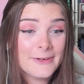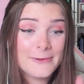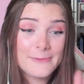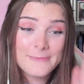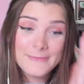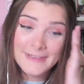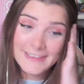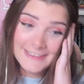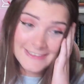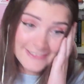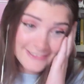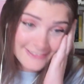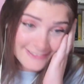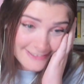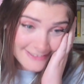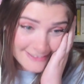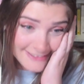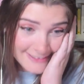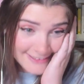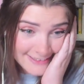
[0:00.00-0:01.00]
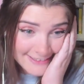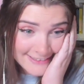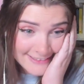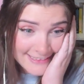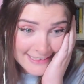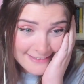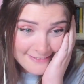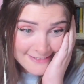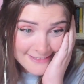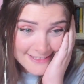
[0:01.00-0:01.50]
Oh my
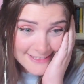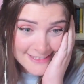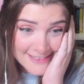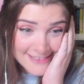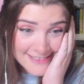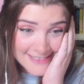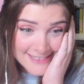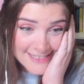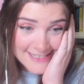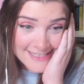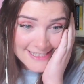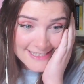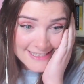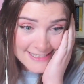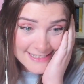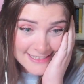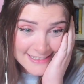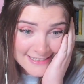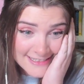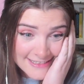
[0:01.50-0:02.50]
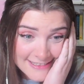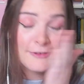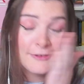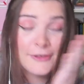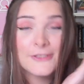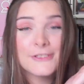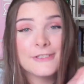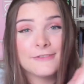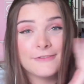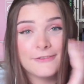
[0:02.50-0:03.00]
god, that was...
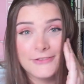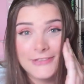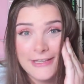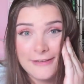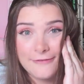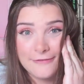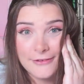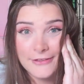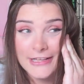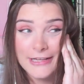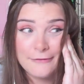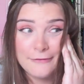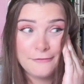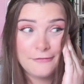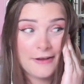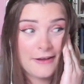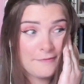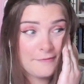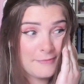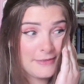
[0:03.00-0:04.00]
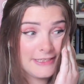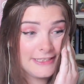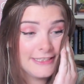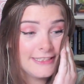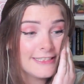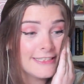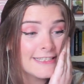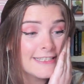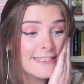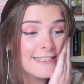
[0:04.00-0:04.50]
First of all, that felt like five
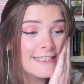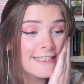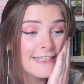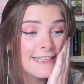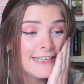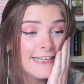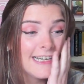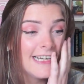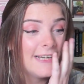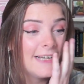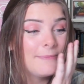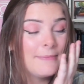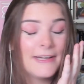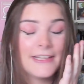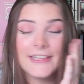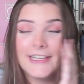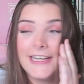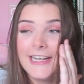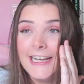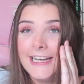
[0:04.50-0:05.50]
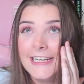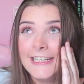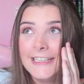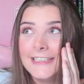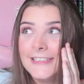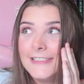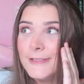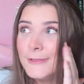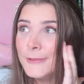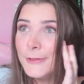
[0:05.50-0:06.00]
minutes. But
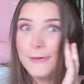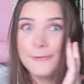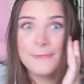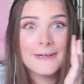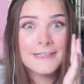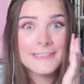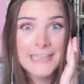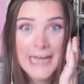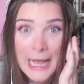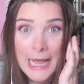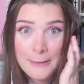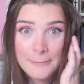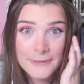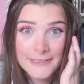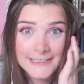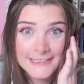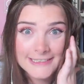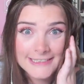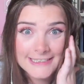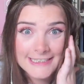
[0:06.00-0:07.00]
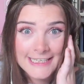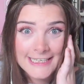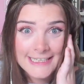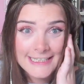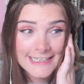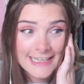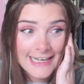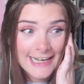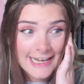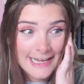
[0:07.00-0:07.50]
like, so much happened
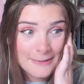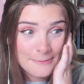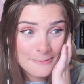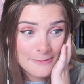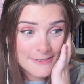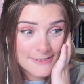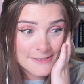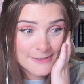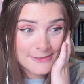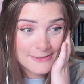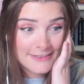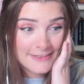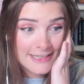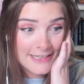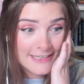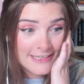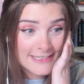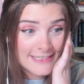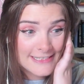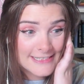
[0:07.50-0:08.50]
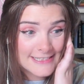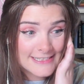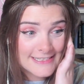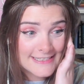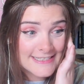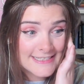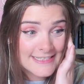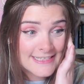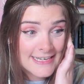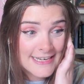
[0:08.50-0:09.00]
in that episode. That
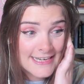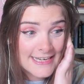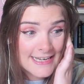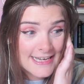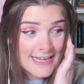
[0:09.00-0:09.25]
is...